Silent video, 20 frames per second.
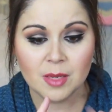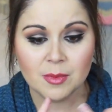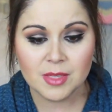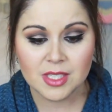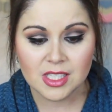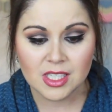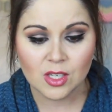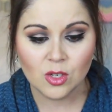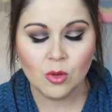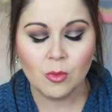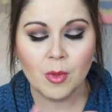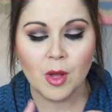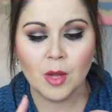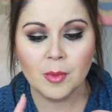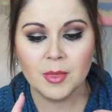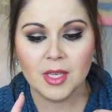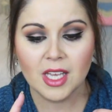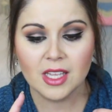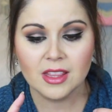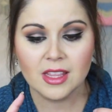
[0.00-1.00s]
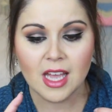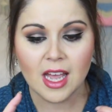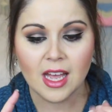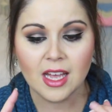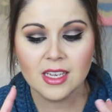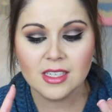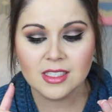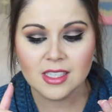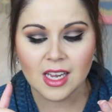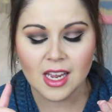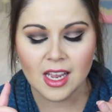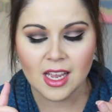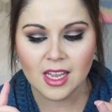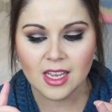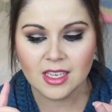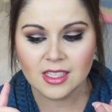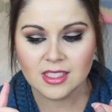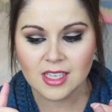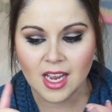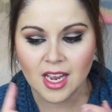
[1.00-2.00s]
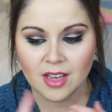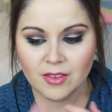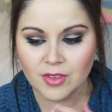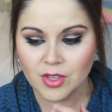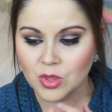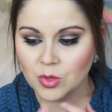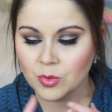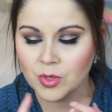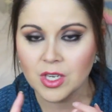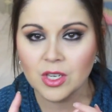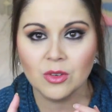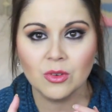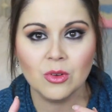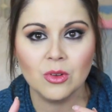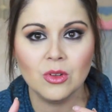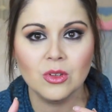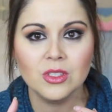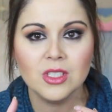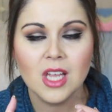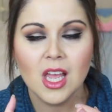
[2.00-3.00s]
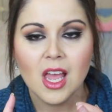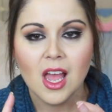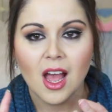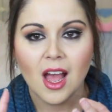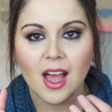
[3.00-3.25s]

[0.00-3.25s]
I'm a single mommy at that, and I have a 3-year-old.